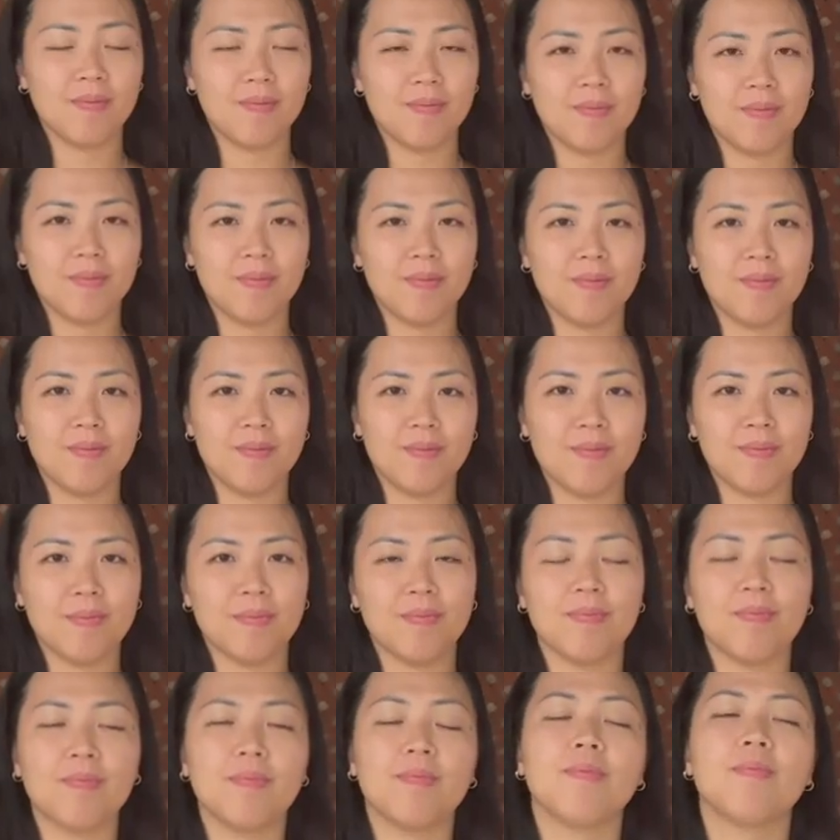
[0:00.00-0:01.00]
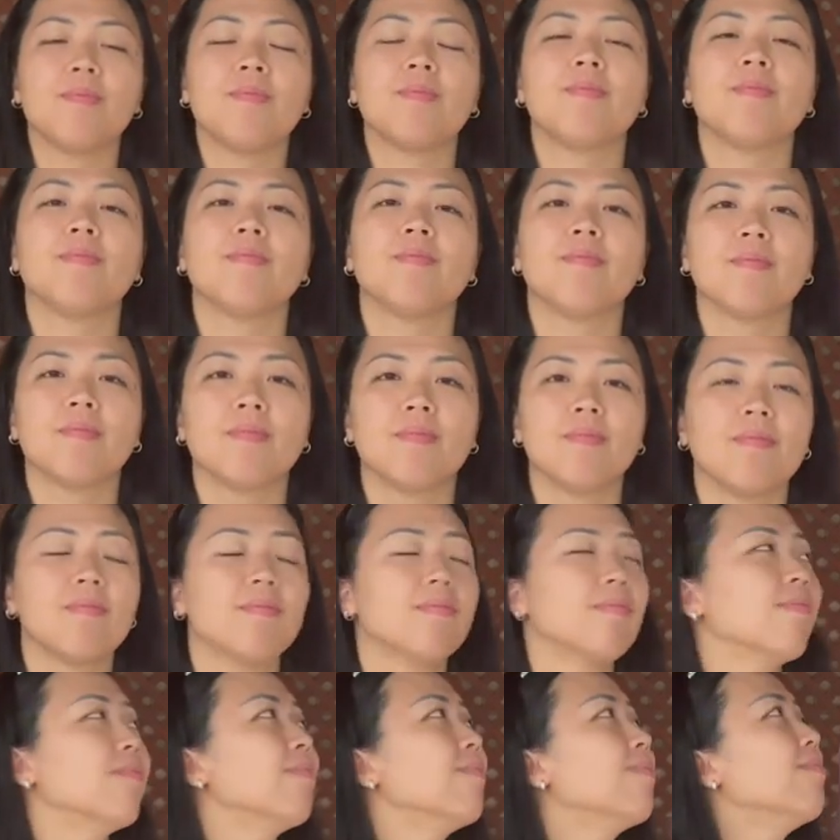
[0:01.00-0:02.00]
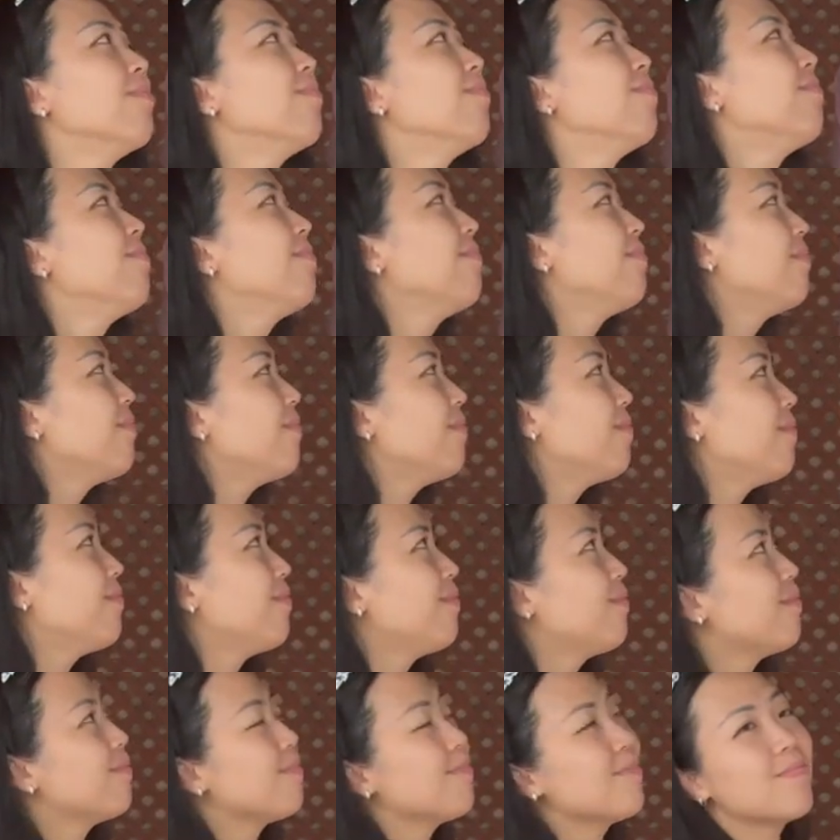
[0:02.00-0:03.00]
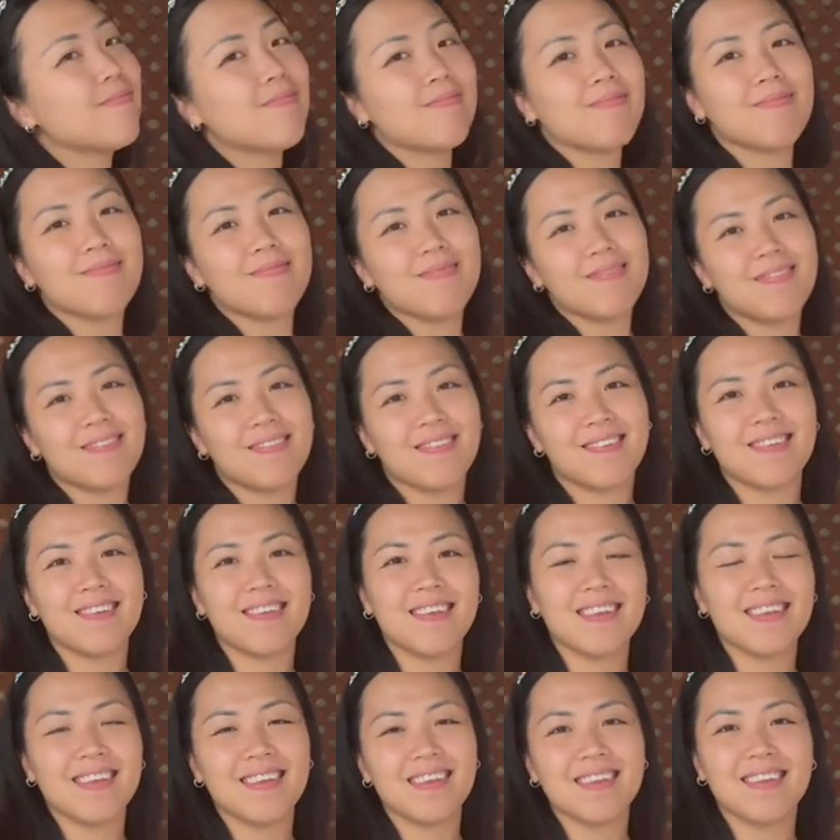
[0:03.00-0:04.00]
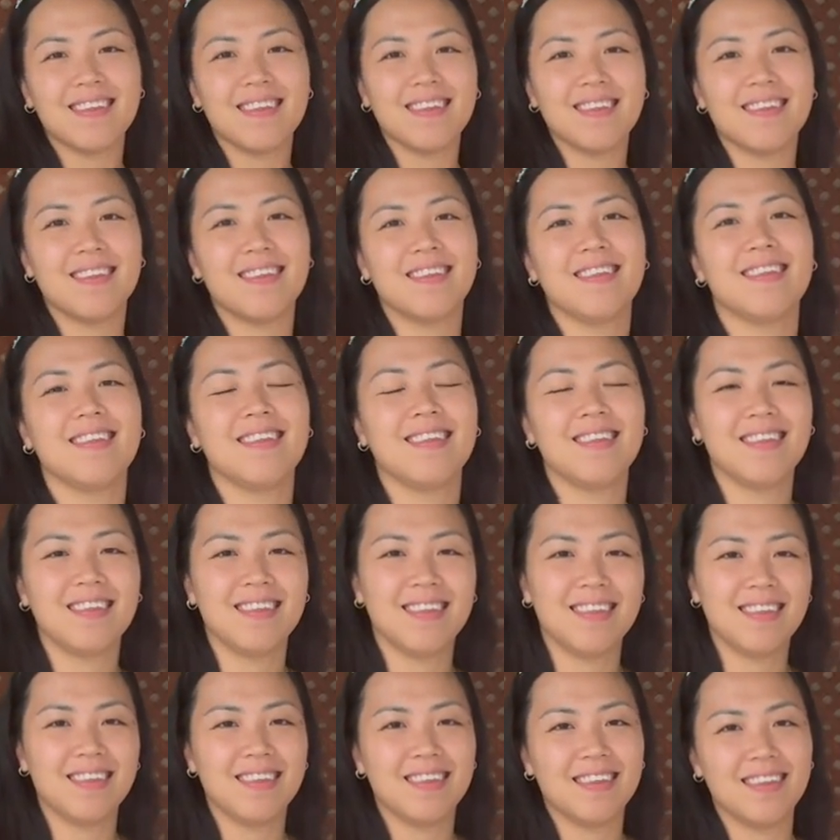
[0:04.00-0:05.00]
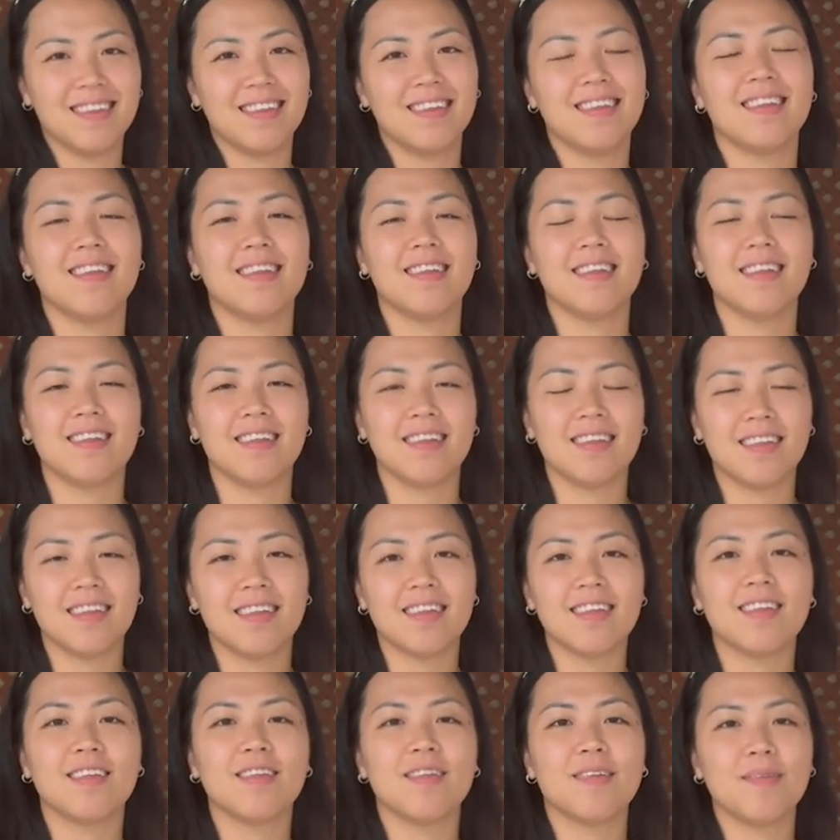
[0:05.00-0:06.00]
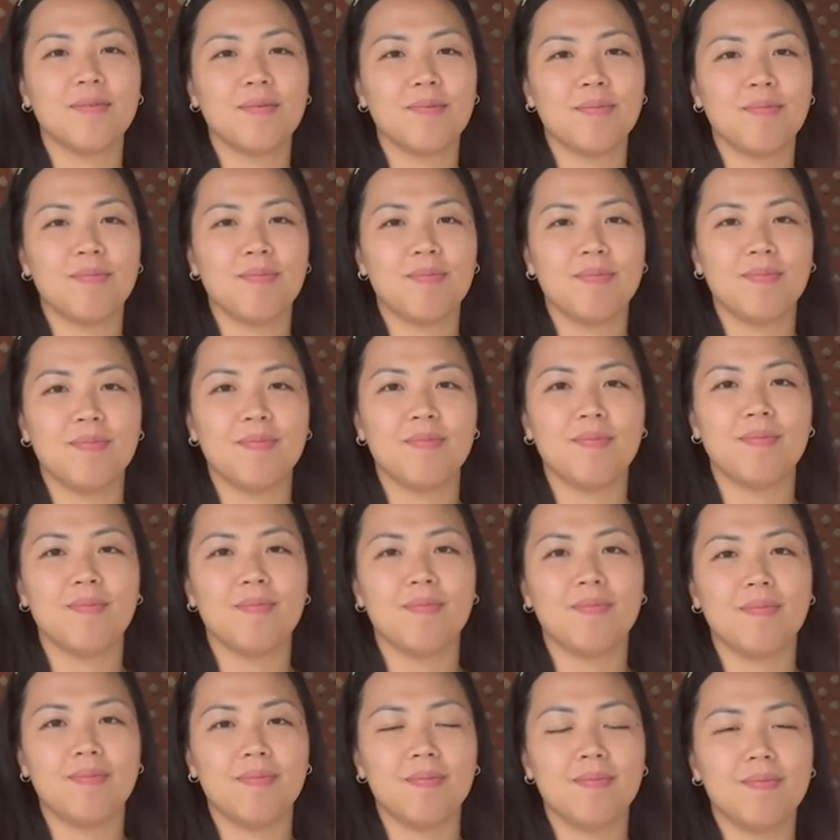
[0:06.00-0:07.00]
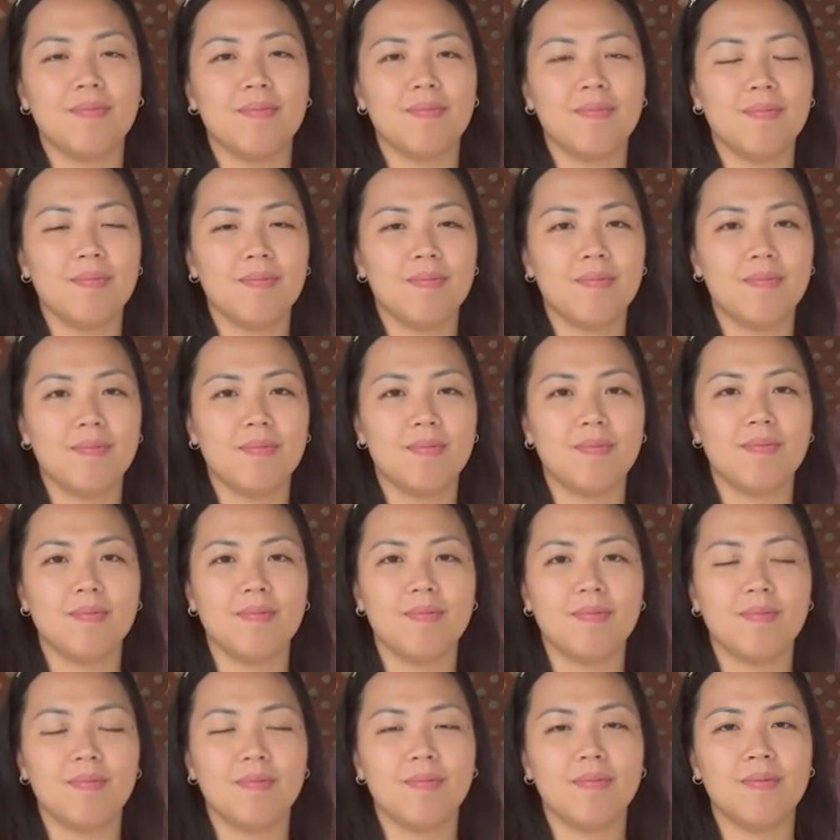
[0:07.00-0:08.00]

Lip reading: (not speaking)